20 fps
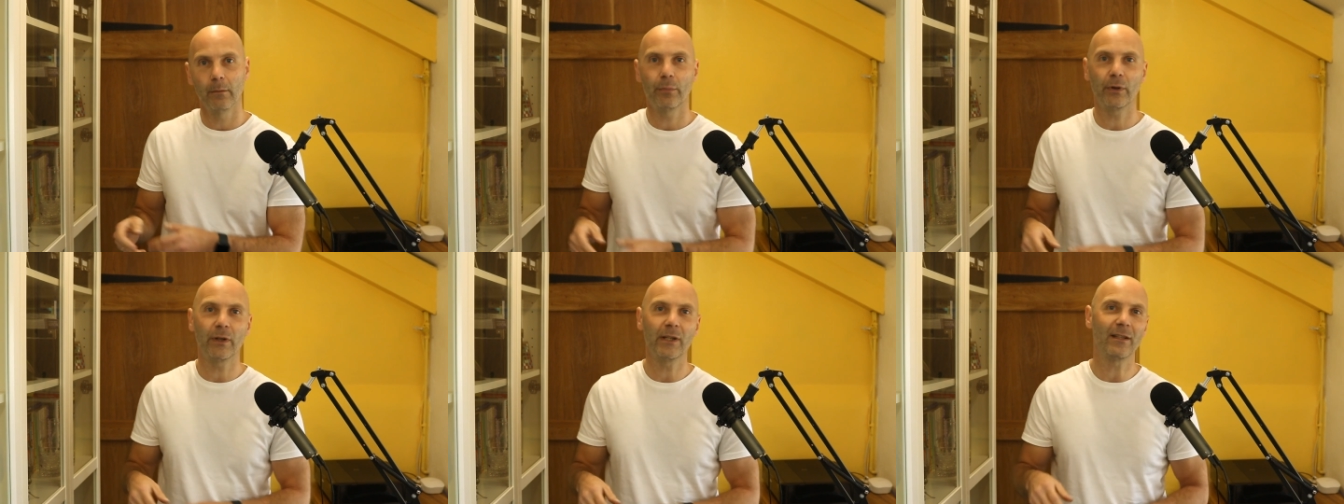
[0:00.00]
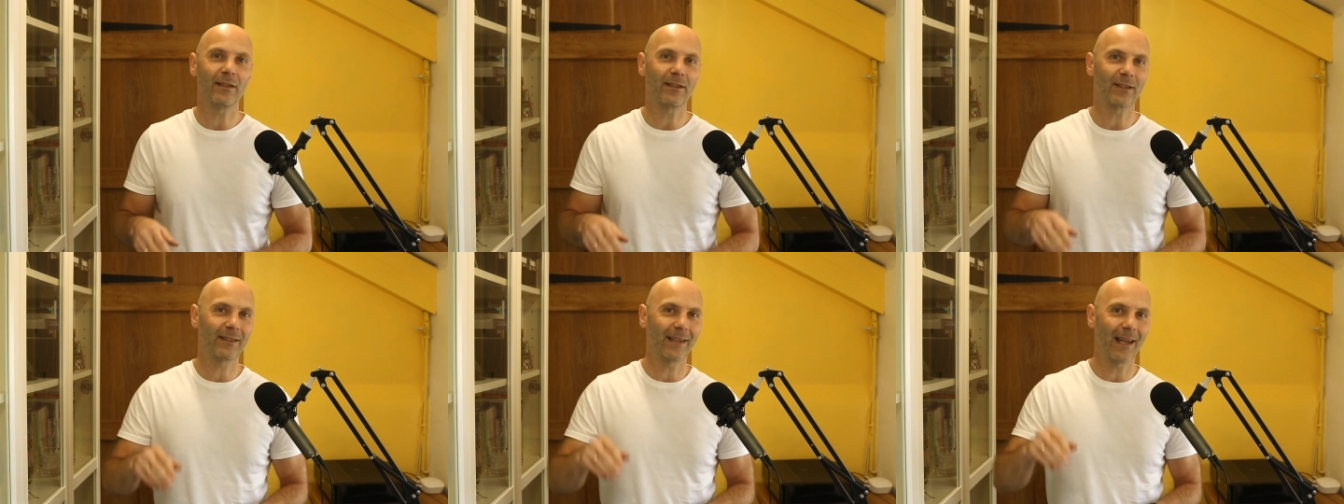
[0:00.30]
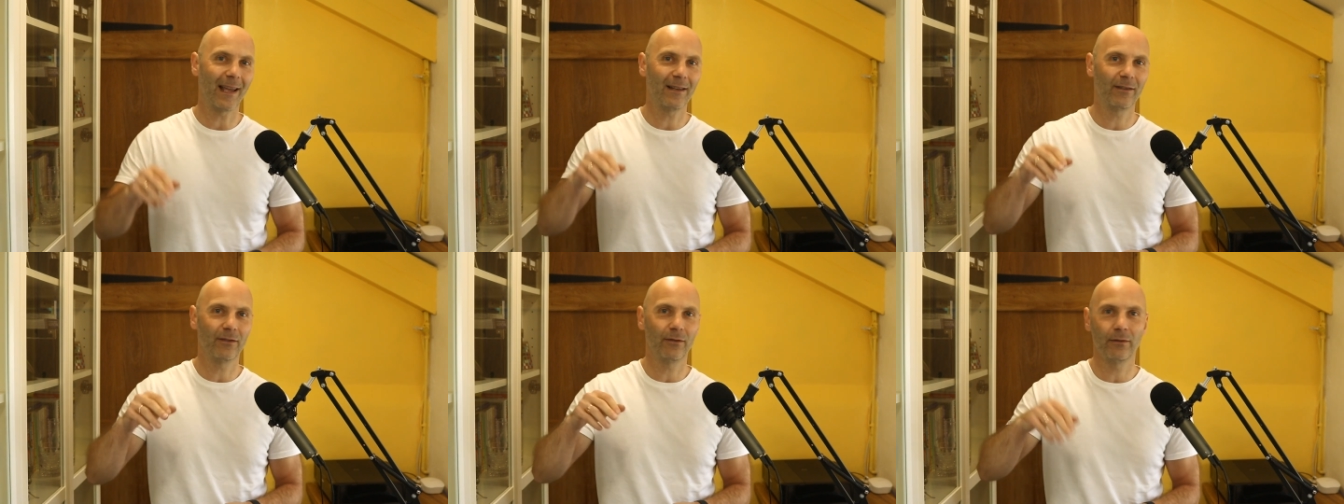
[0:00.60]
But
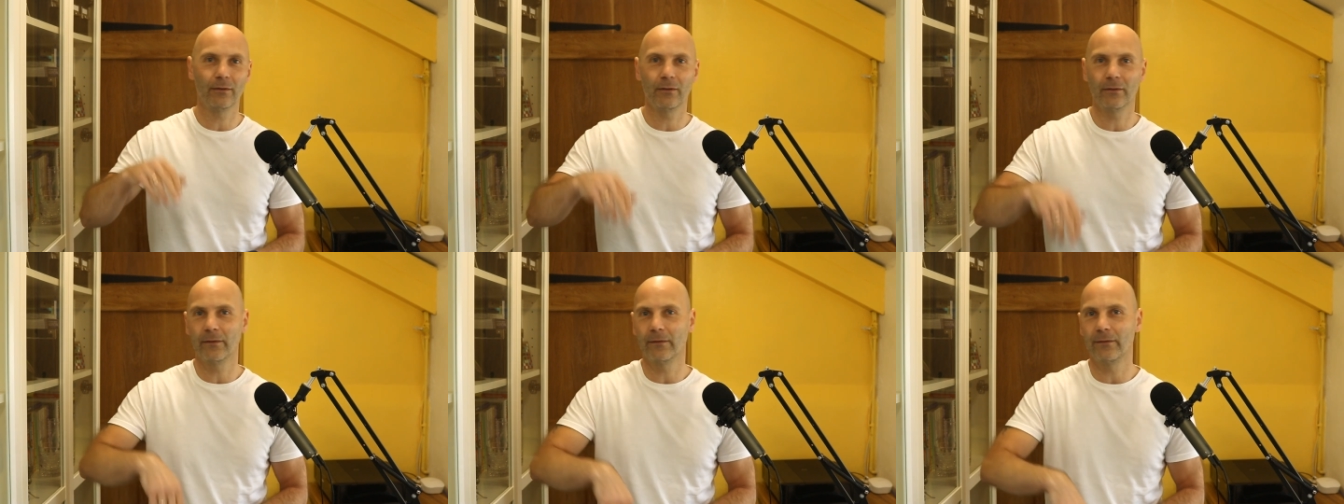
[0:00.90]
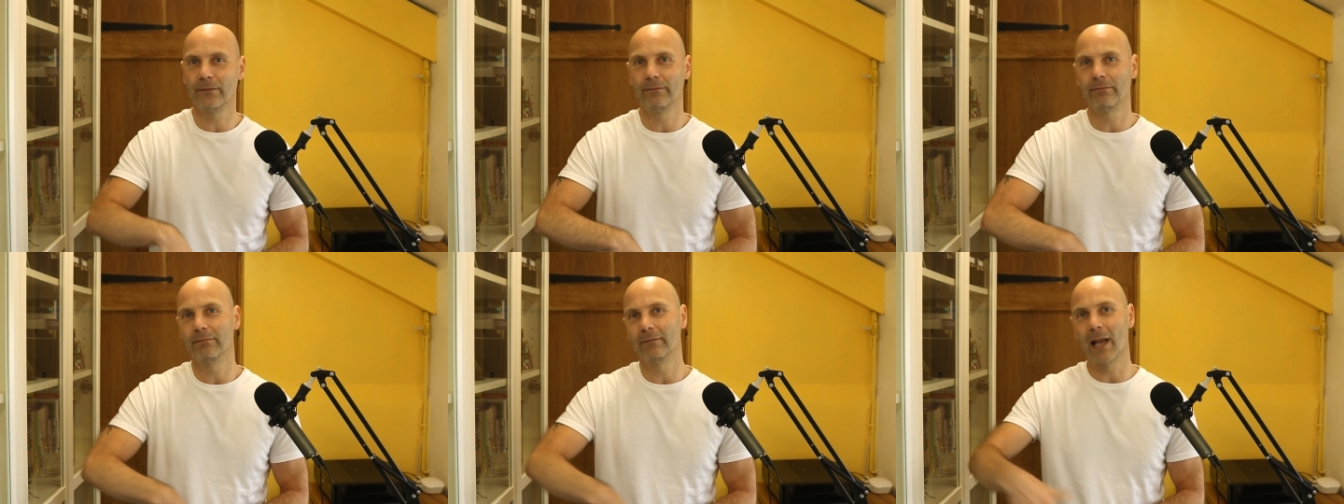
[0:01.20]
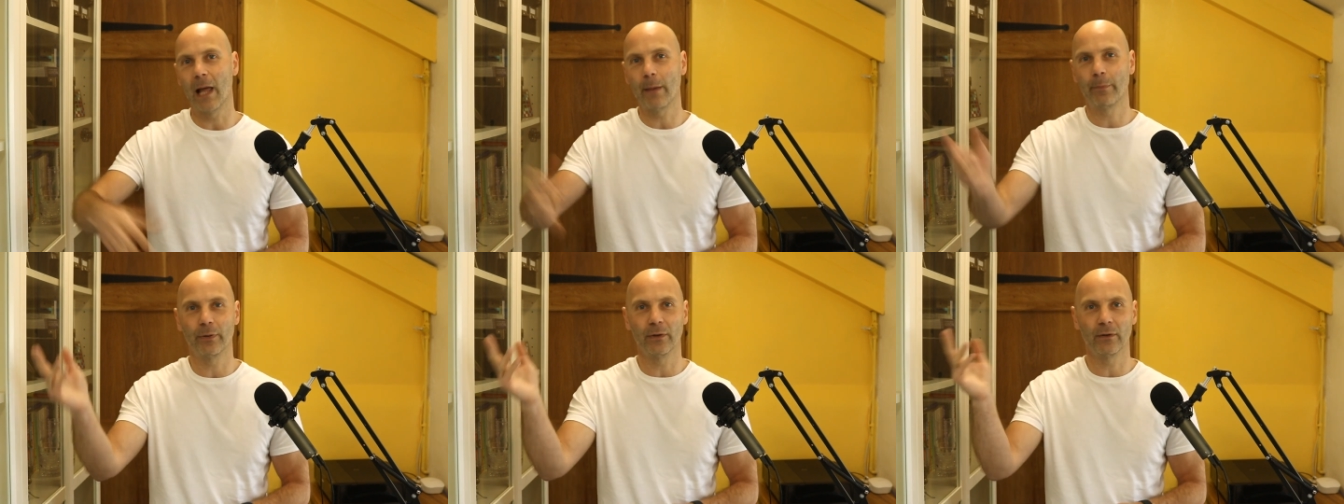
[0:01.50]
instead of
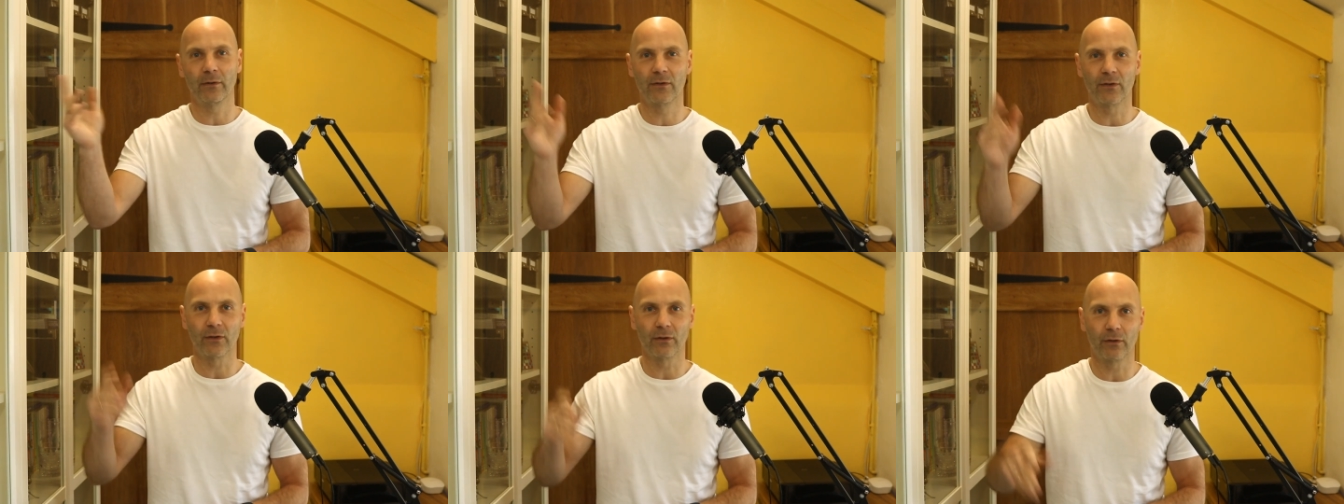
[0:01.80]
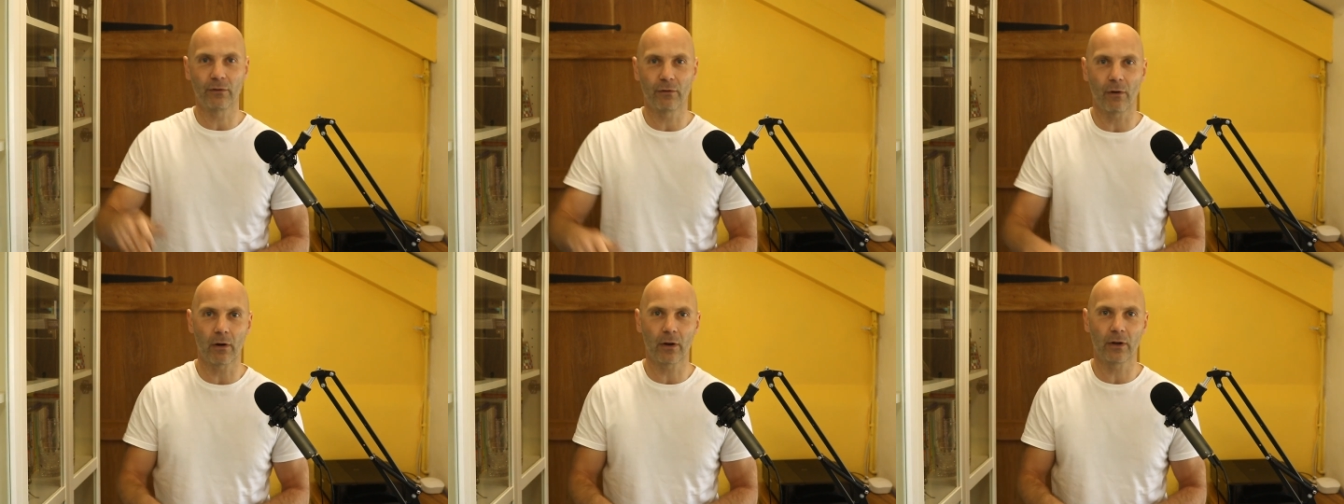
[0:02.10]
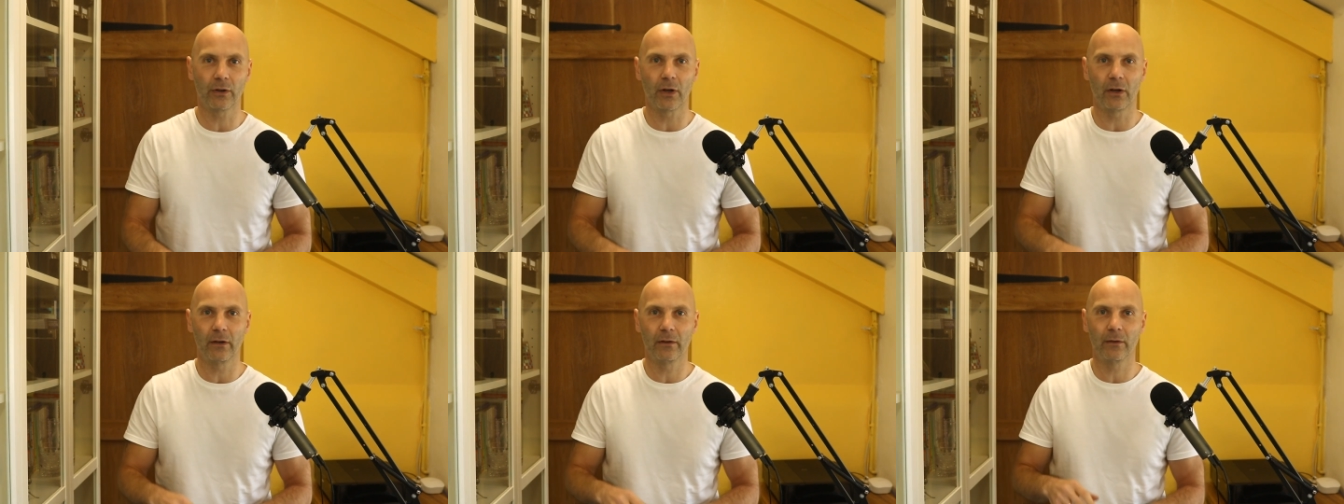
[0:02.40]
leopards and
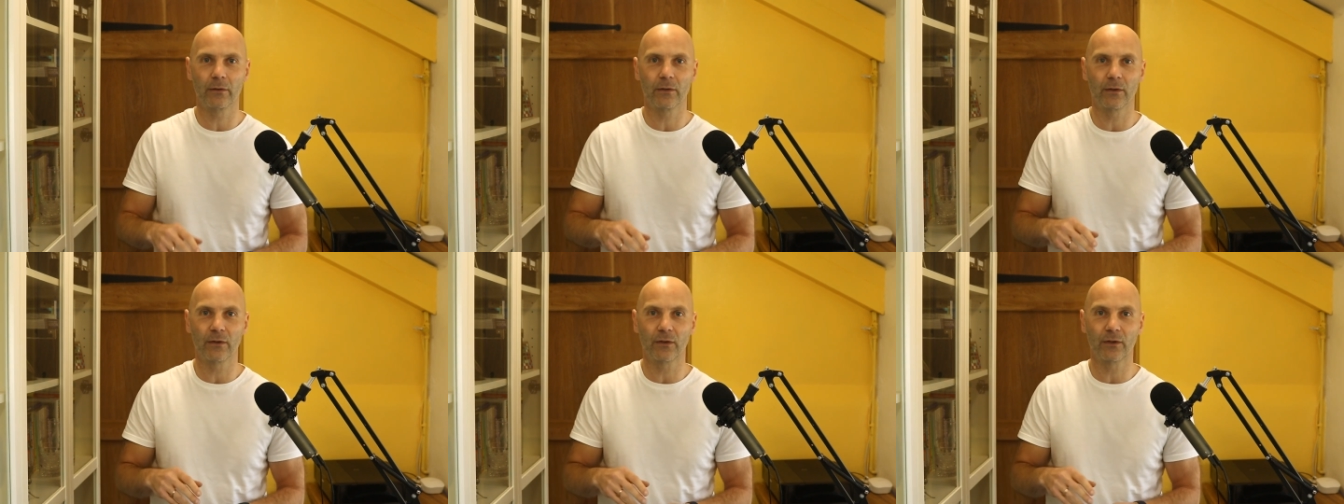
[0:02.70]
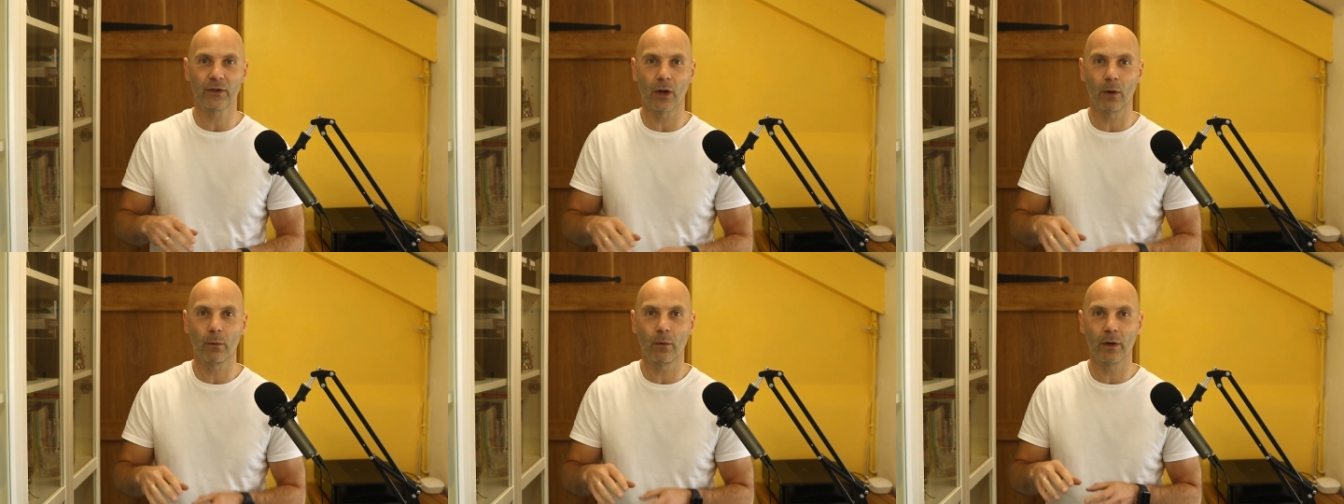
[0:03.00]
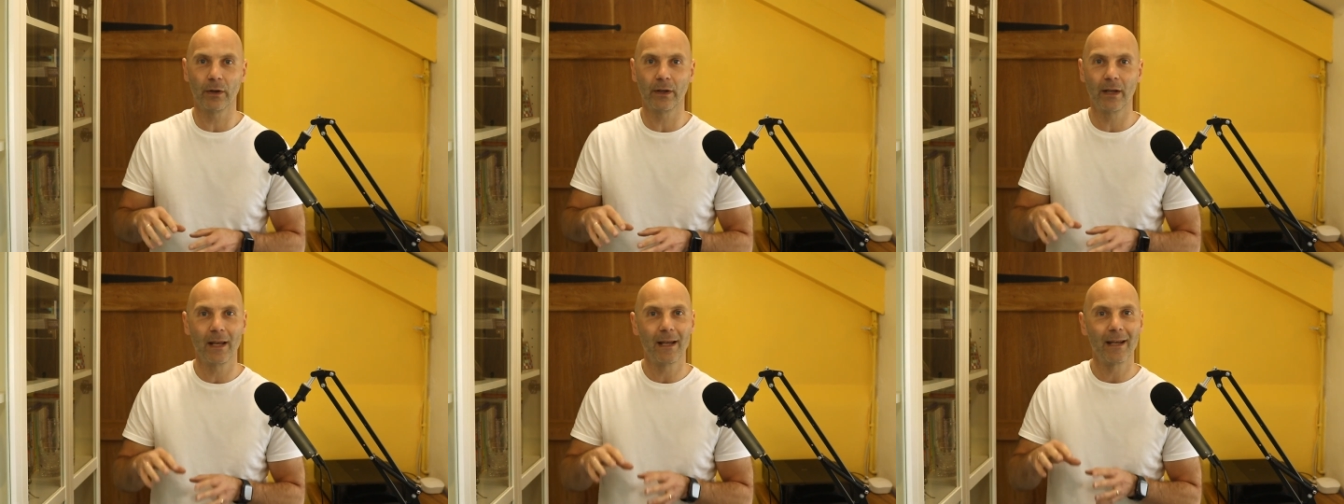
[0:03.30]
crocodiles and so
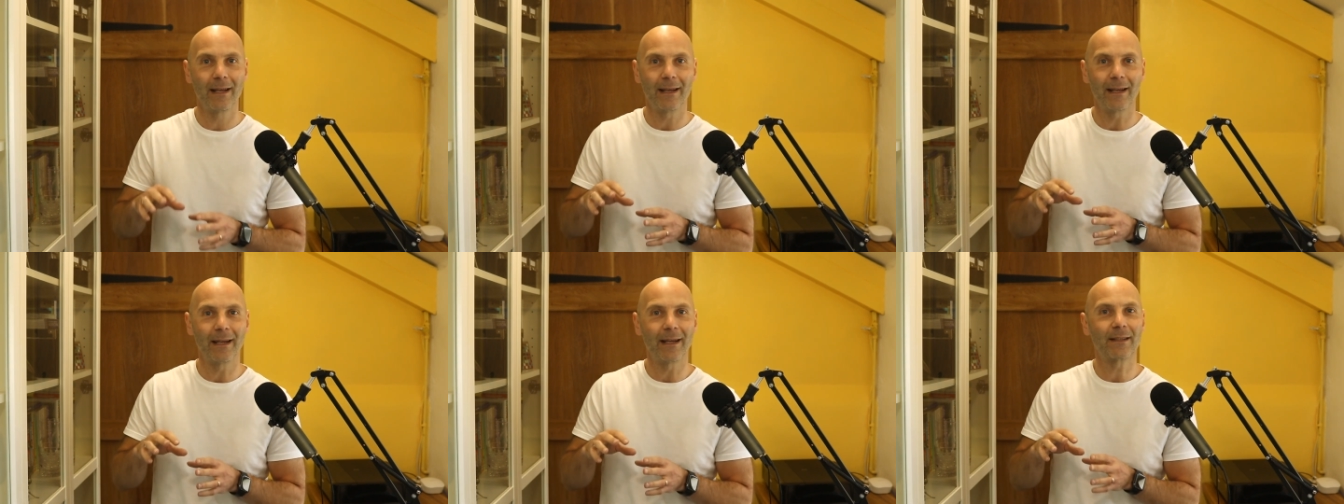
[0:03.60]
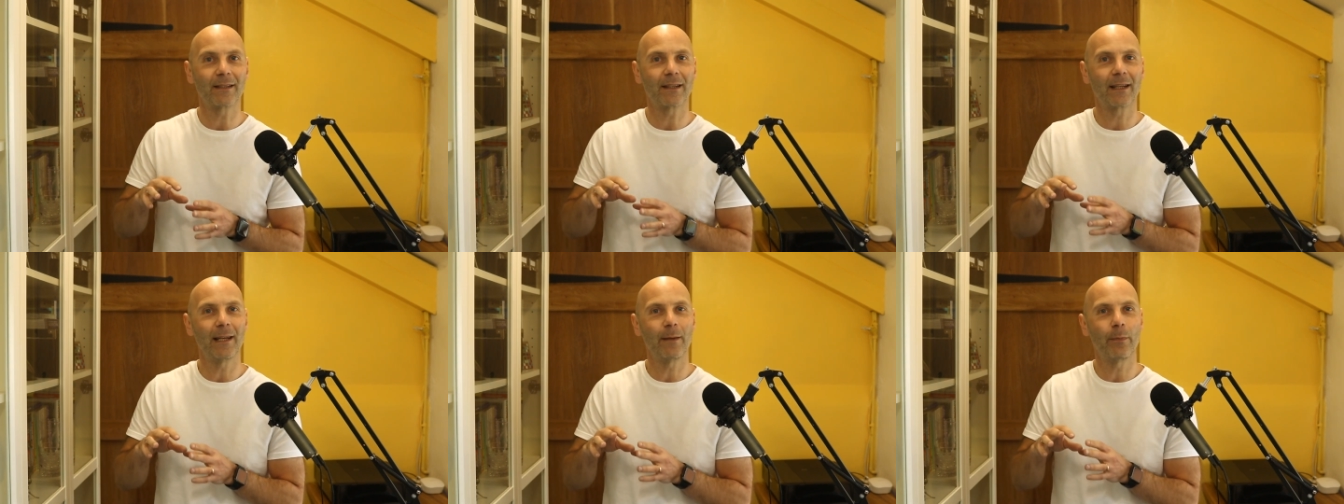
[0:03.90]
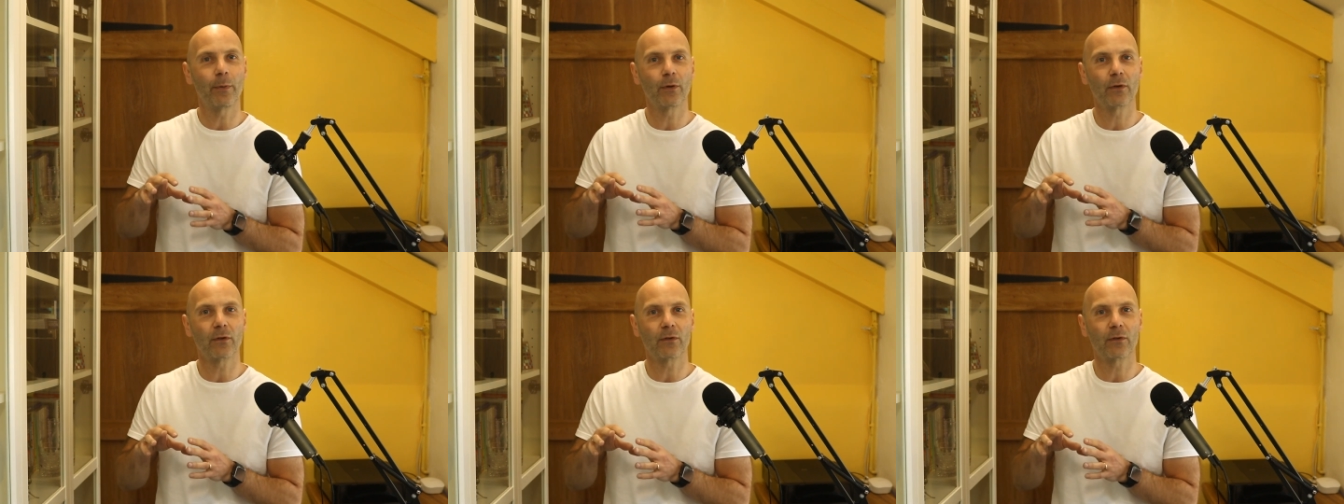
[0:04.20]
on, it's keeping